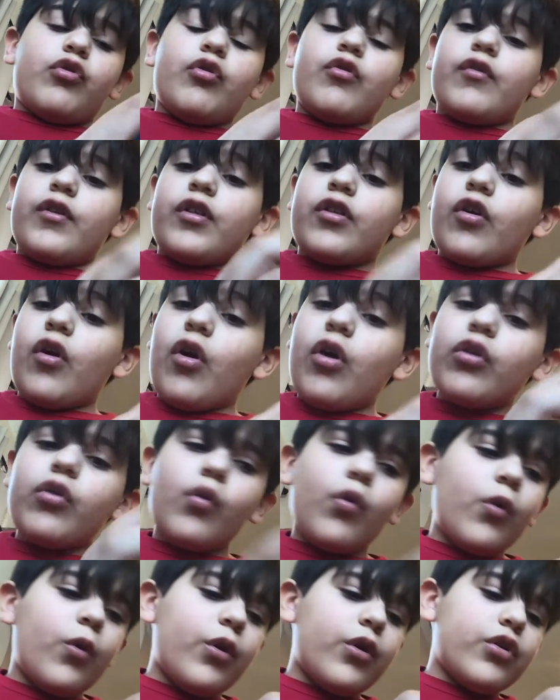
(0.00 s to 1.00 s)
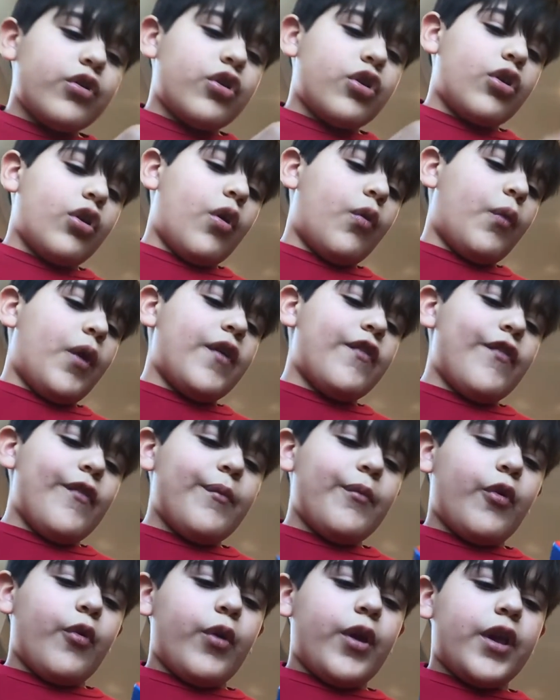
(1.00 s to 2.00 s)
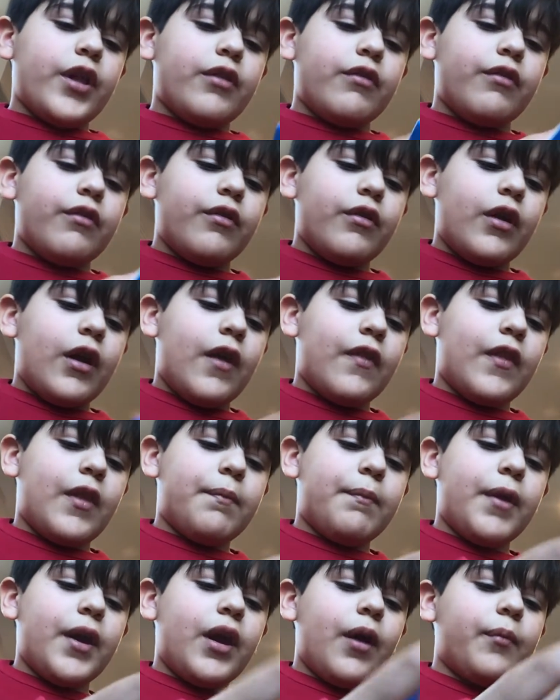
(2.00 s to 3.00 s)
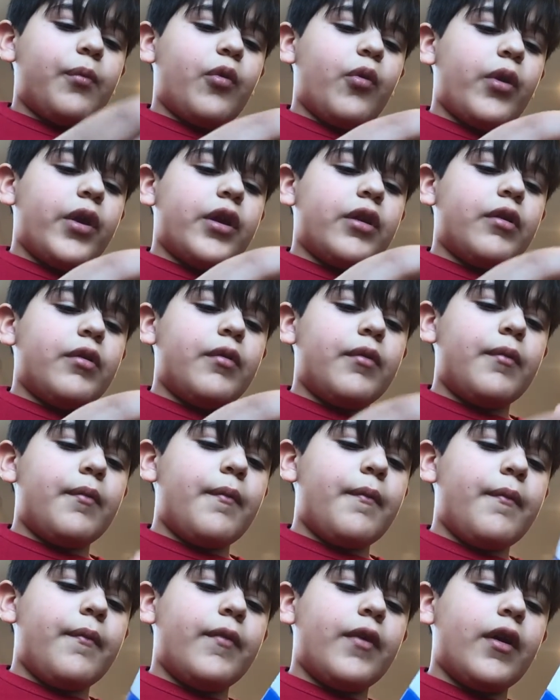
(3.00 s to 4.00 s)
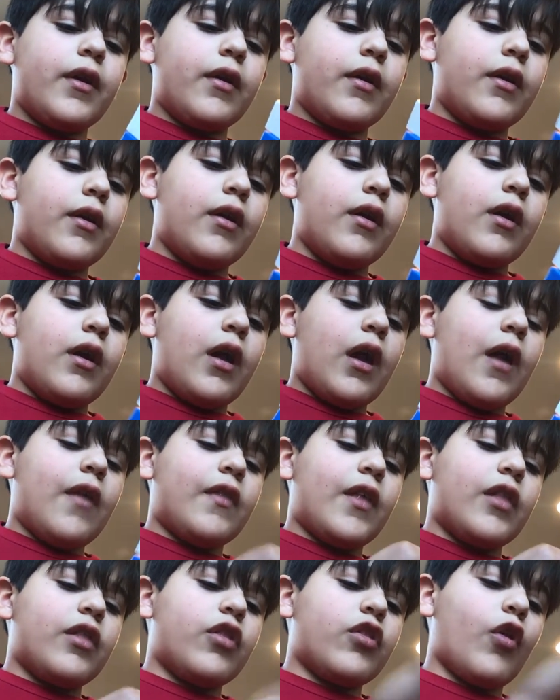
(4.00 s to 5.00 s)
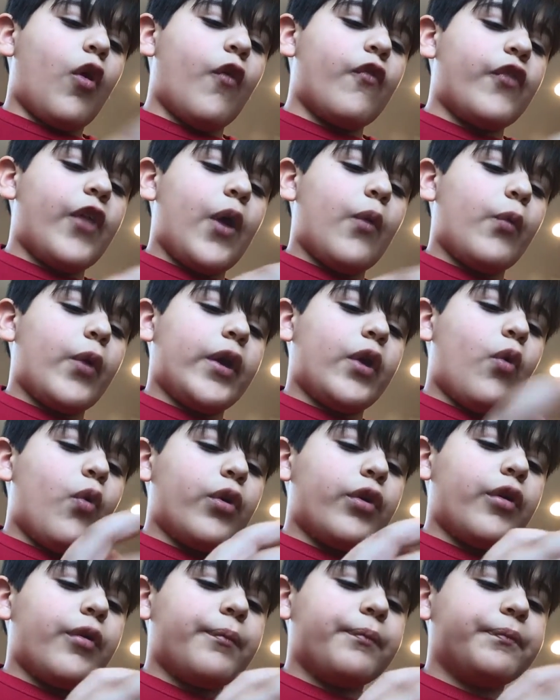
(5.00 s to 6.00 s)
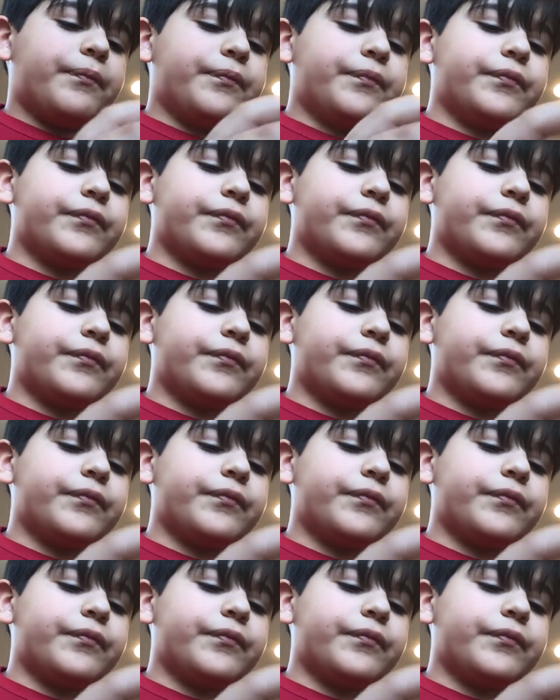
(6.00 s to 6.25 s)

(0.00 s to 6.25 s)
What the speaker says: do this on orange, away from green, and then pick up green, and then solve that white corner.